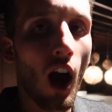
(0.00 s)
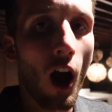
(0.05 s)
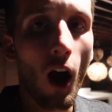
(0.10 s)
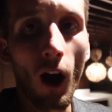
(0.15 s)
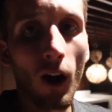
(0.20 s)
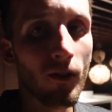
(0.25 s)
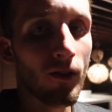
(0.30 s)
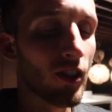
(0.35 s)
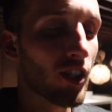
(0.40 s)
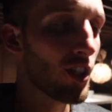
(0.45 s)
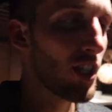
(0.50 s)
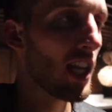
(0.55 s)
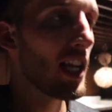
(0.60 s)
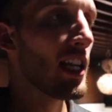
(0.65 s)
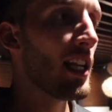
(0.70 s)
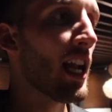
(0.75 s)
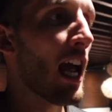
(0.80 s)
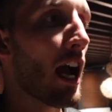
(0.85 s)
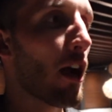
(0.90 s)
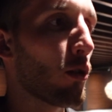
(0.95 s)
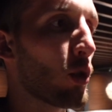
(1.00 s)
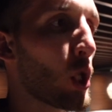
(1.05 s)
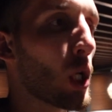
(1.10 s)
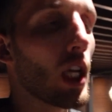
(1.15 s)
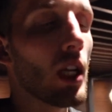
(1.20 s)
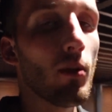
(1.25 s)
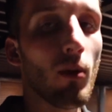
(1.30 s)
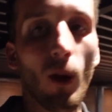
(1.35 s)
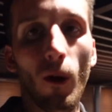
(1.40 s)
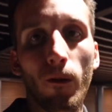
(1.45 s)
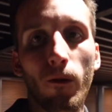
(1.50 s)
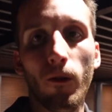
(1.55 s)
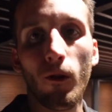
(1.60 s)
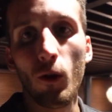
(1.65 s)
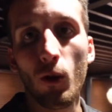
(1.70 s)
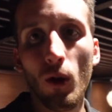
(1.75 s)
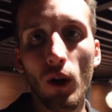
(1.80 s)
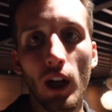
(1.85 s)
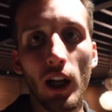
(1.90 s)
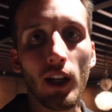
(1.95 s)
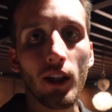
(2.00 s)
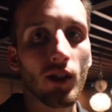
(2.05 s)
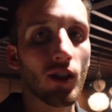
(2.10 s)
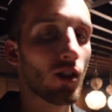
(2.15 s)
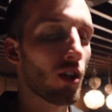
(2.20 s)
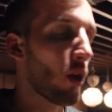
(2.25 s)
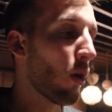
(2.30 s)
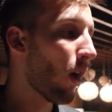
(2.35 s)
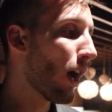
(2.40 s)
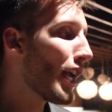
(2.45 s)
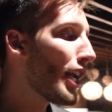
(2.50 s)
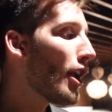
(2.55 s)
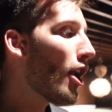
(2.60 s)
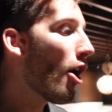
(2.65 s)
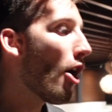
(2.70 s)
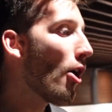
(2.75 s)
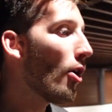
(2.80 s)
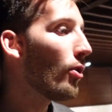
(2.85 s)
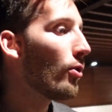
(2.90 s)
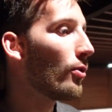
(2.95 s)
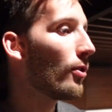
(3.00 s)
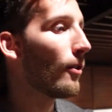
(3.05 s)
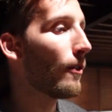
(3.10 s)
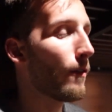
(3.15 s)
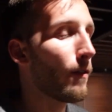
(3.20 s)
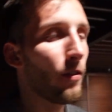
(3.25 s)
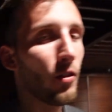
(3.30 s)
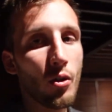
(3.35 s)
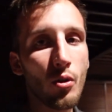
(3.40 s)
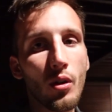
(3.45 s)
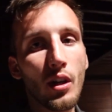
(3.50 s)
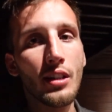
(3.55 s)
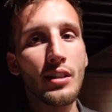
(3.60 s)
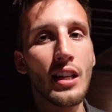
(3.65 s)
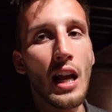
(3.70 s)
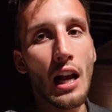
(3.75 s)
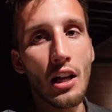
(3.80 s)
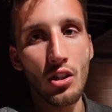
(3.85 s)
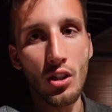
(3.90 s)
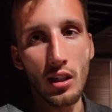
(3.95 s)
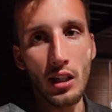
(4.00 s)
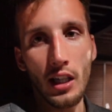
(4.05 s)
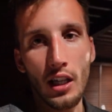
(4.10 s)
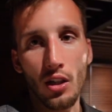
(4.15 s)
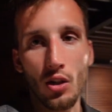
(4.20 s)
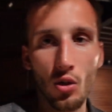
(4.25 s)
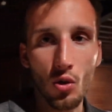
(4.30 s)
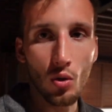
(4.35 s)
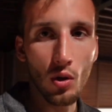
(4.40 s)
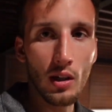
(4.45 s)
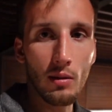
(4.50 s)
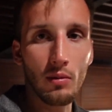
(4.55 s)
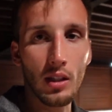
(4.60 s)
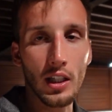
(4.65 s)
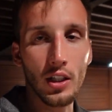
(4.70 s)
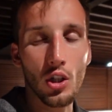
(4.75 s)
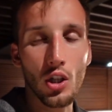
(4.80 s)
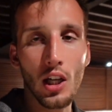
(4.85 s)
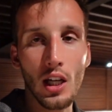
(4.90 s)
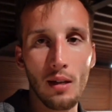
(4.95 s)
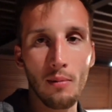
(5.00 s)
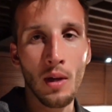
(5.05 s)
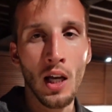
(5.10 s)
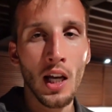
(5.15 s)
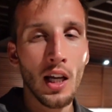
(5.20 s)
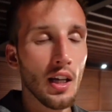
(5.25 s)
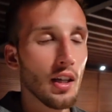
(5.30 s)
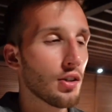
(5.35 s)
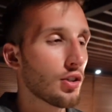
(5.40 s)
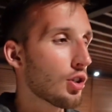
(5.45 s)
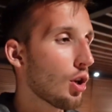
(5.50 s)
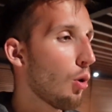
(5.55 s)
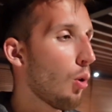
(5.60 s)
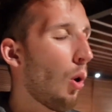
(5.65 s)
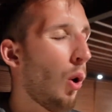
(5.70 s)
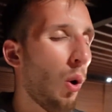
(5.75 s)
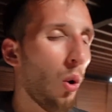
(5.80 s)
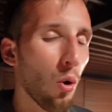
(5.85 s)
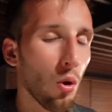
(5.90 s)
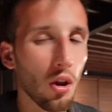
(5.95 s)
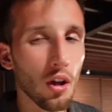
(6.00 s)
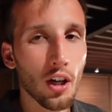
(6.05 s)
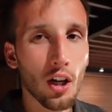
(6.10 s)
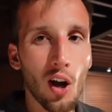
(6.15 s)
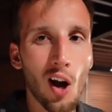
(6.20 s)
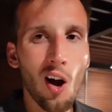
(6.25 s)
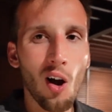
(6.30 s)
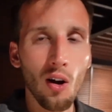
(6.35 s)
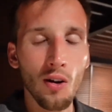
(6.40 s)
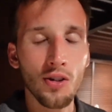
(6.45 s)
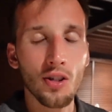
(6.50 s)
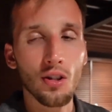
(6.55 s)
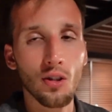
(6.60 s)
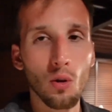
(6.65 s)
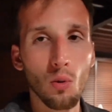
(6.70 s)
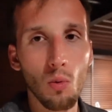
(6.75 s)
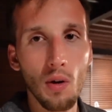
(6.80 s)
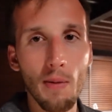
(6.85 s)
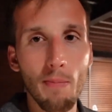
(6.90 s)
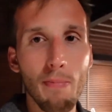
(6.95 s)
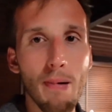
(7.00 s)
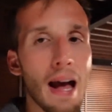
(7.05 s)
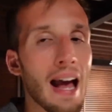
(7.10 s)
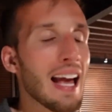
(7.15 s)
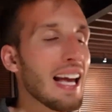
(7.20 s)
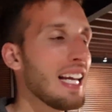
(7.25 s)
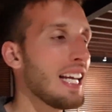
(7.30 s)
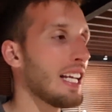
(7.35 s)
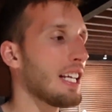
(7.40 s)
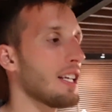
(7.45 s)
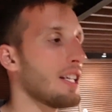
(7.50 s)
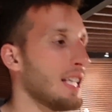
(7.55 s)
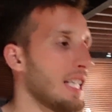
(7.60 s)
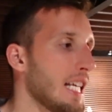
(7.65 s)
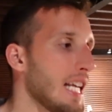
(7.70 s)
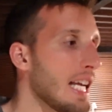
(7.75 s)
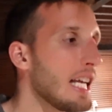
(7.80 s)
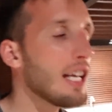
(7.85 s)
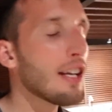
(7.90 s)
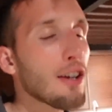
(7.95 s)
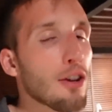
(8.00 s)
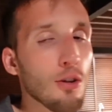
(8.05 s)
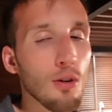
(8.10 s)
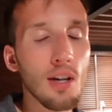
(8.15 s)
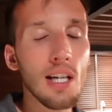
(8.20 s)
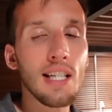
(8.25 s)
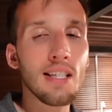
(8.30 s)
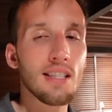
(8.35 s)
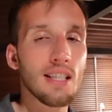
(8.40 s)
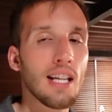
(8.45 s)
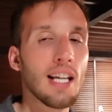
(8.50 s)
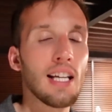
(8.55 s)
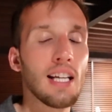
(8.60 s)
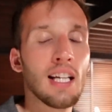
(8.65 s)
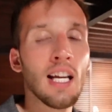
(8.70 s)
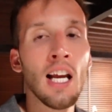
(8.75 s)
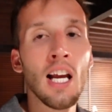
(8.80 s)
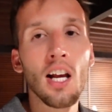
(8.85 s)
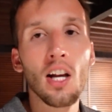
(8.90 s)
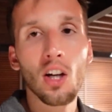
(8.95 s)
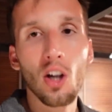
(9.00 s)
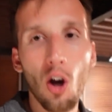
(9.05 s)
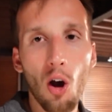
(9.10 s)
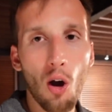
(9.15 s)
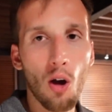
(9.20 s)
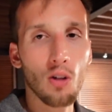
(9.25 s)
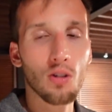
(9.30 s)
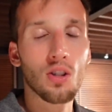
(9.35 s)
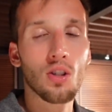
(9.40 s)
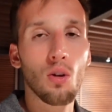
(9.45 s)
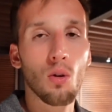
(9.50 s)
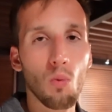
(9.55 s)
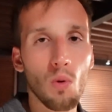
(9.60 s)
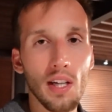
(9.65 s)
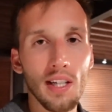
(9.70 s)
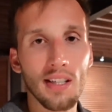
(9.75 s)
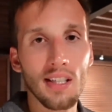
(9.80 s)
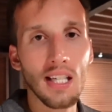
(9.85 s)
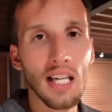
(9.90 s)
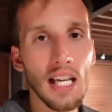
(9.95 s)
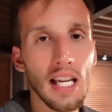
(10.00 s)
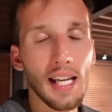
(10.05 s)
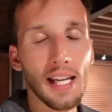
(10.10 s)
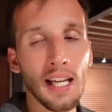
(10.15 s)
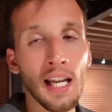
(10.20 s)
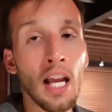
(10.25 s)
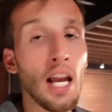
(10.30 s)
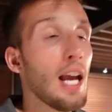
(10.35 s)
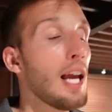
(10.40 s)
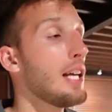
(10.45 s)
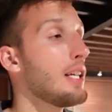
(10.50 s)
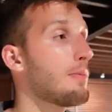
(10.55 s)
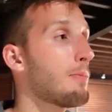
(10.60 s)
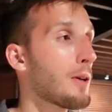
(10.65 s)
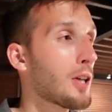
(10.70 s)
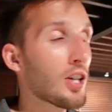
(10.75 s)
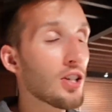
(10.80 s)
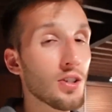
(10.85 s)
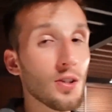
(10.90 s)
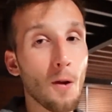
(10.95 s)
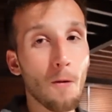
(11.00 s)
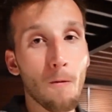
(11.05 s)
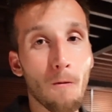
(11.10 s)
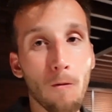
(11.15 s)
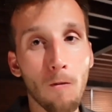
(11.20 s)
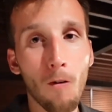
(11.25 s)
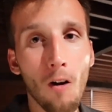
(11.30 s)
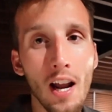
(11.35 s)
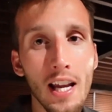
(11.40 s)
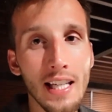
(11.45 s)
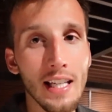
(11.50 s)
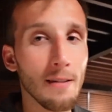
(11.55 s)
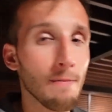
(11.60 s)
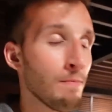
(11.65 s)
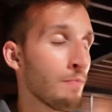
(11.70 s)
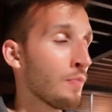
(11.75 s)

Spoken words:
I've seen how cheap the food is. So I know the food is actually extremely cheap. So all the costs that we're paying and the increasing costs that we're seeing is because of freight.